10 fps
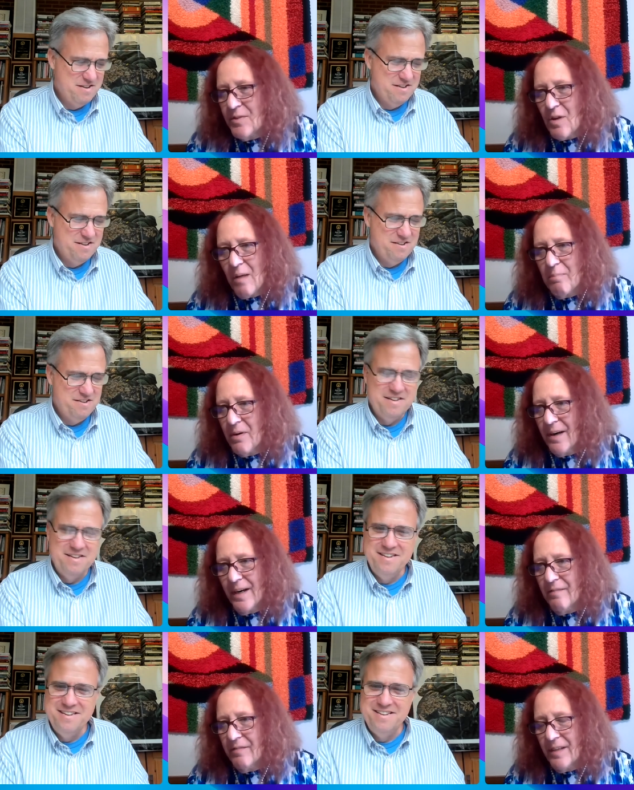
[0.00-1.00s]
Speaker 1: I mean, this is
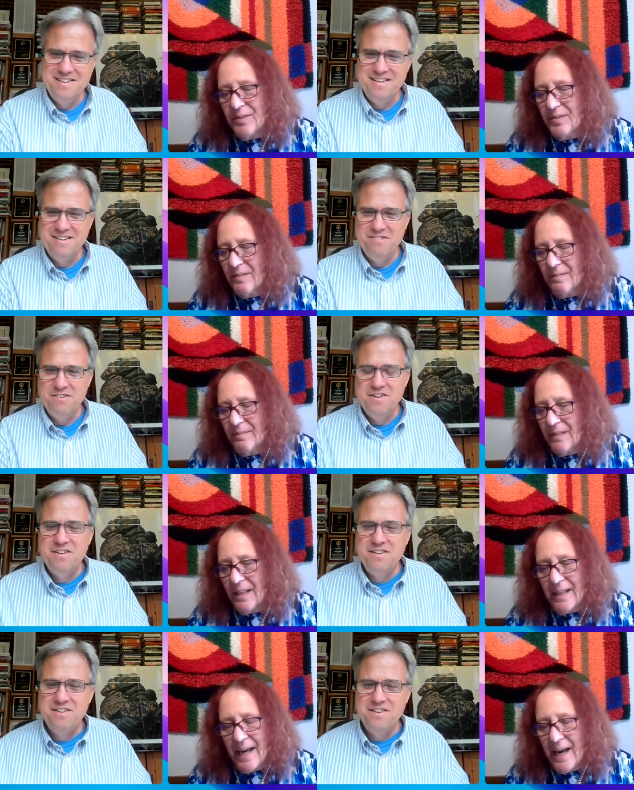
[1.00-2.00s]
all part of
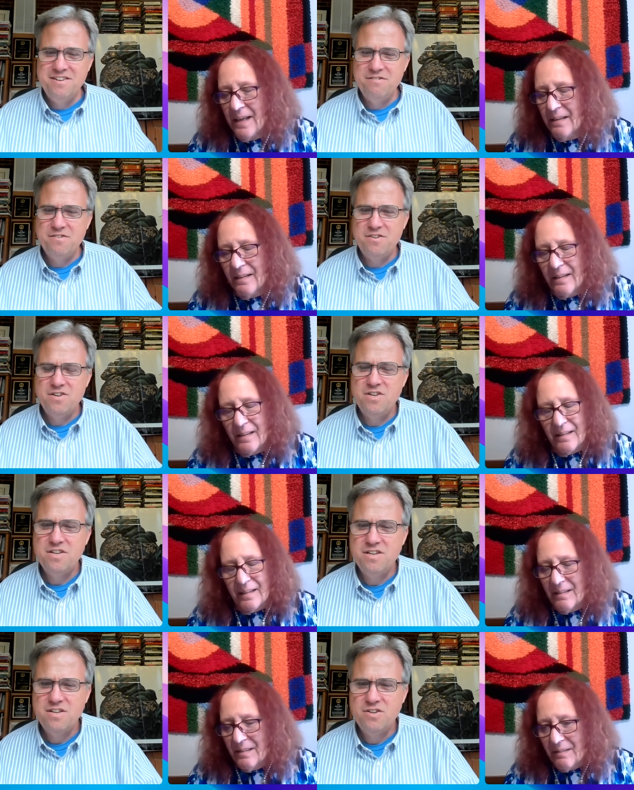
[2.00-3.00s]
this, again,
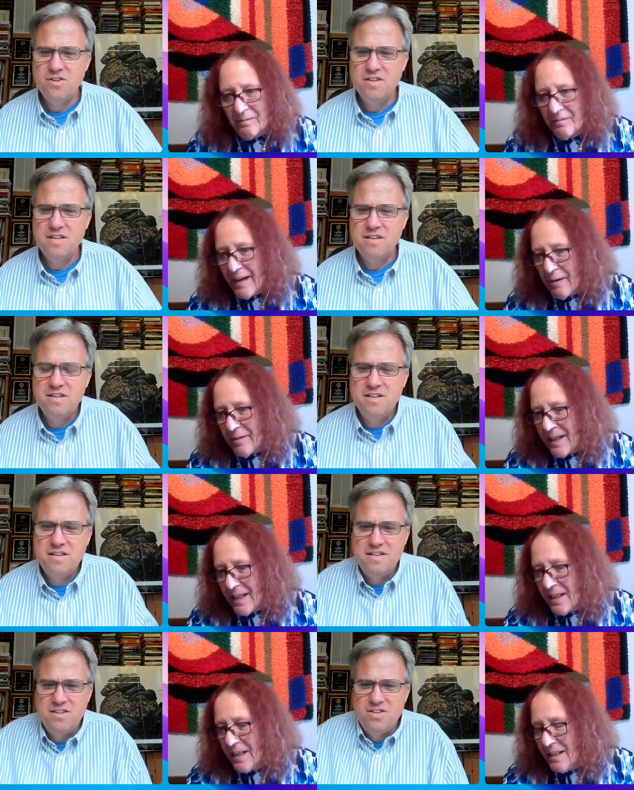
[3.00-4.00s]

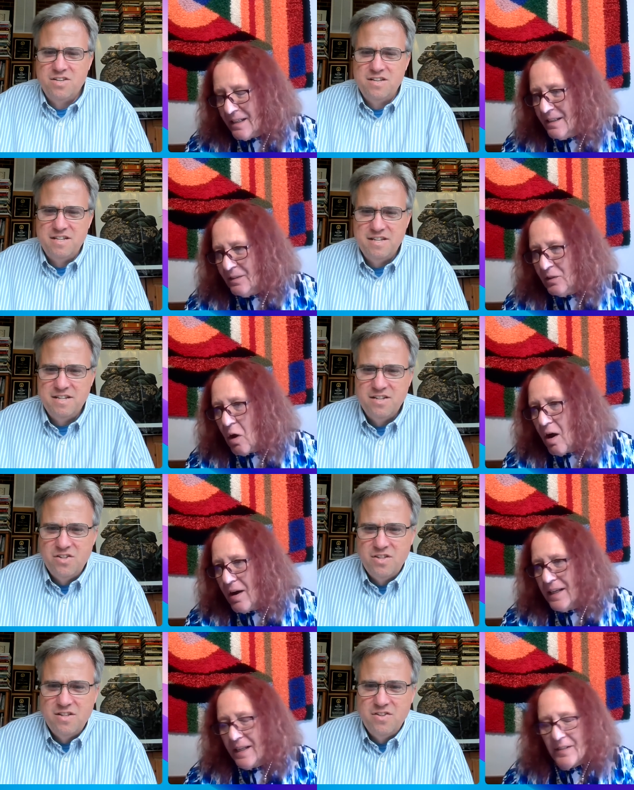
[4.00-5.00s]
very
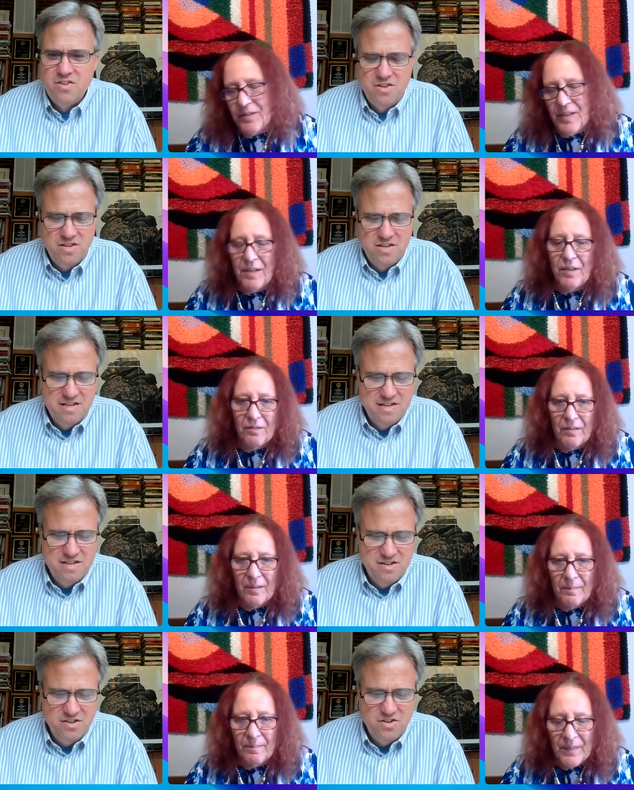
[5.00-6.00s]
long
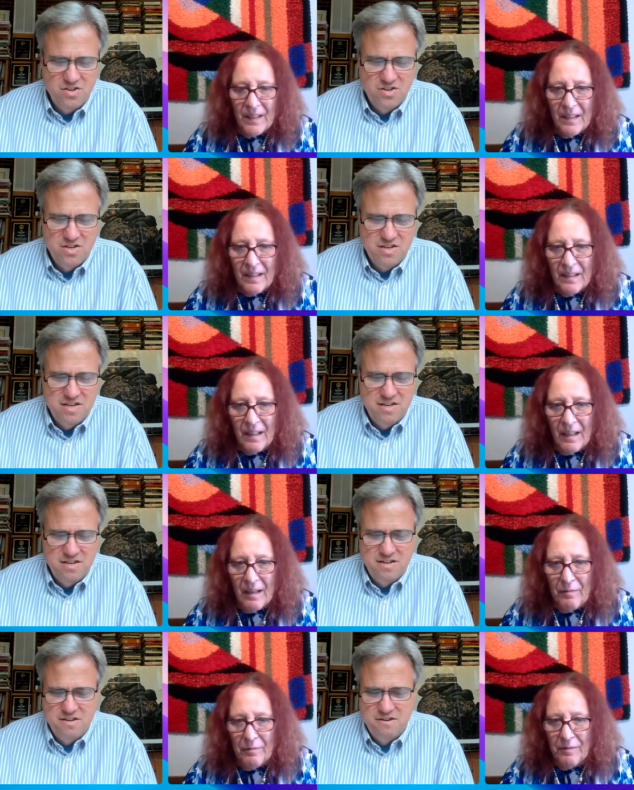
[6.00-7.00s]
continuum
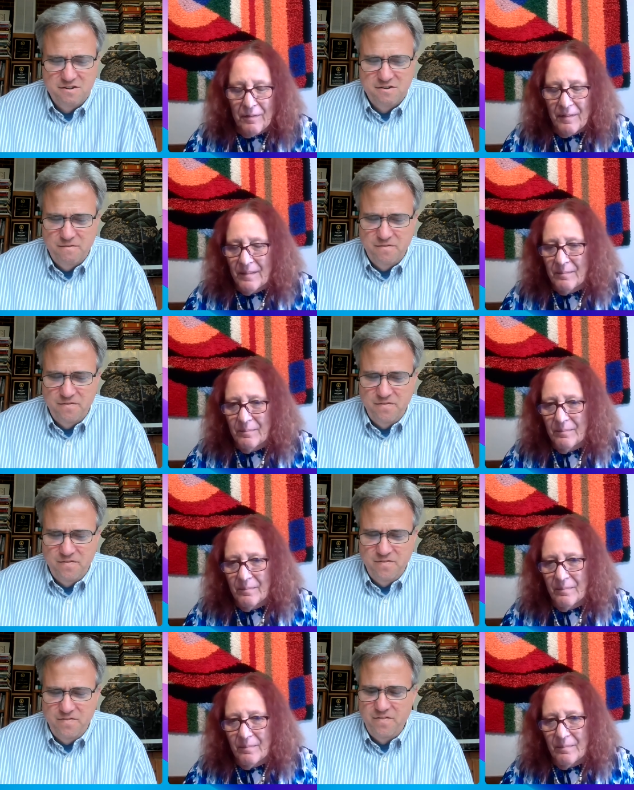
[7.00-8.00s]
of
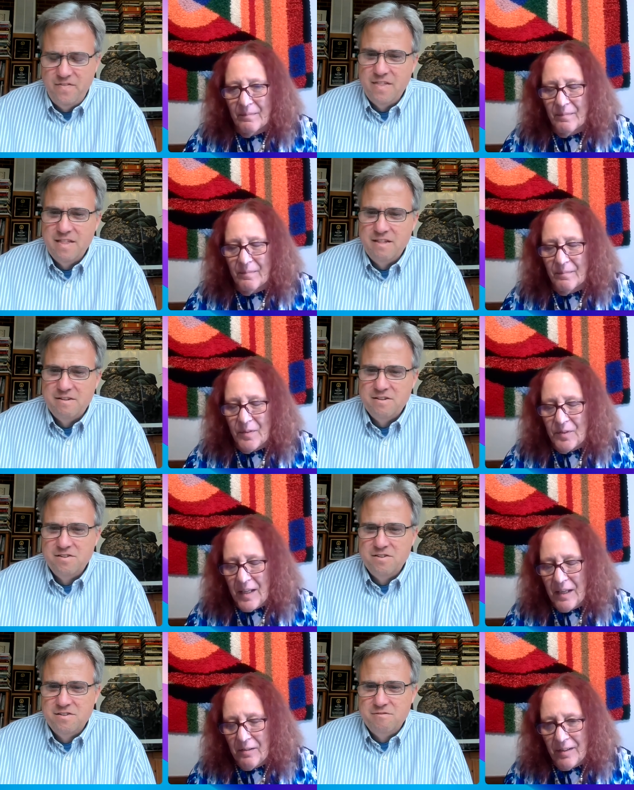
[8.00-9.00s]

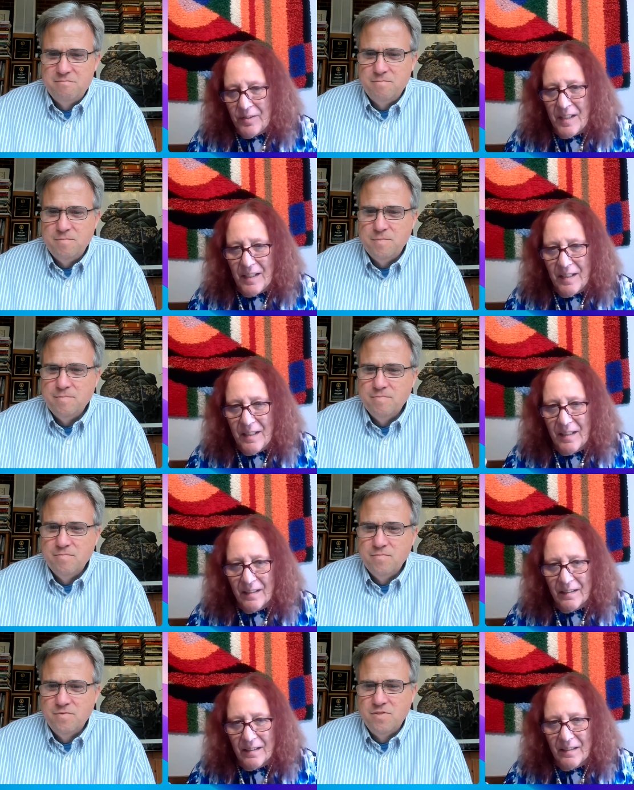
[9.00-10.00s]

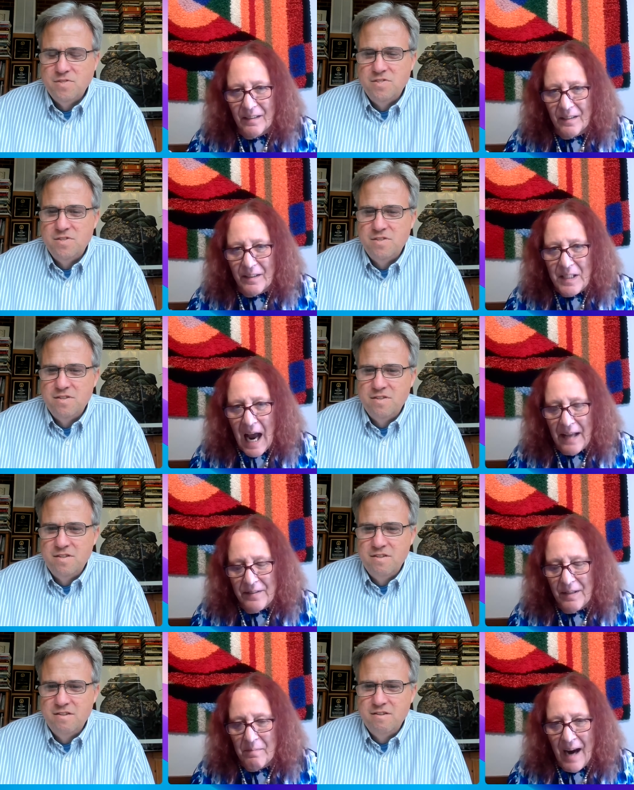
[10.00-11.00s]
secrecy,
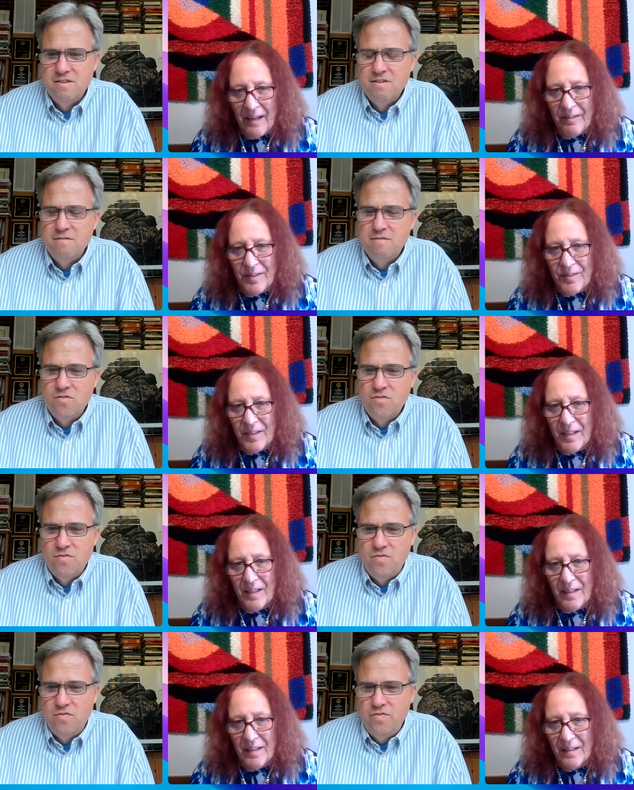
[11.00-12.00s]
non
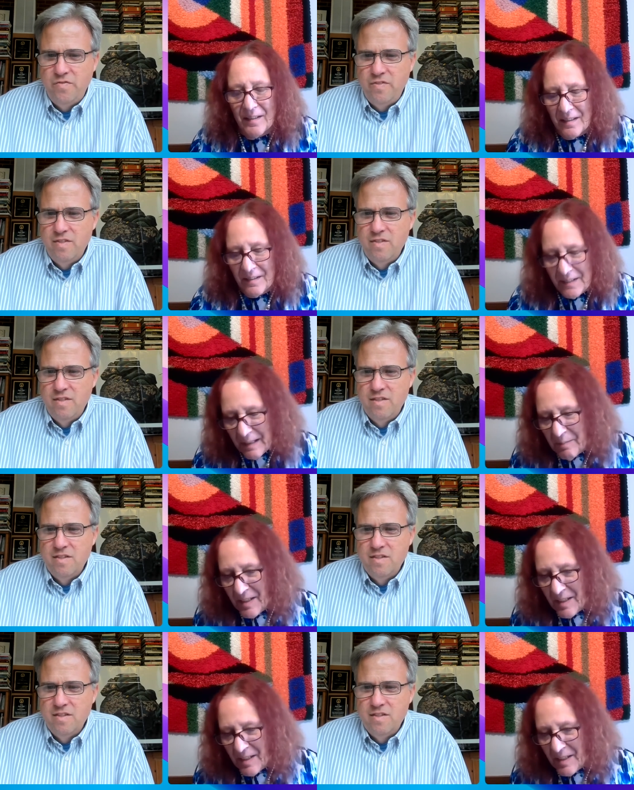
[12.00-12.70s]
democracy,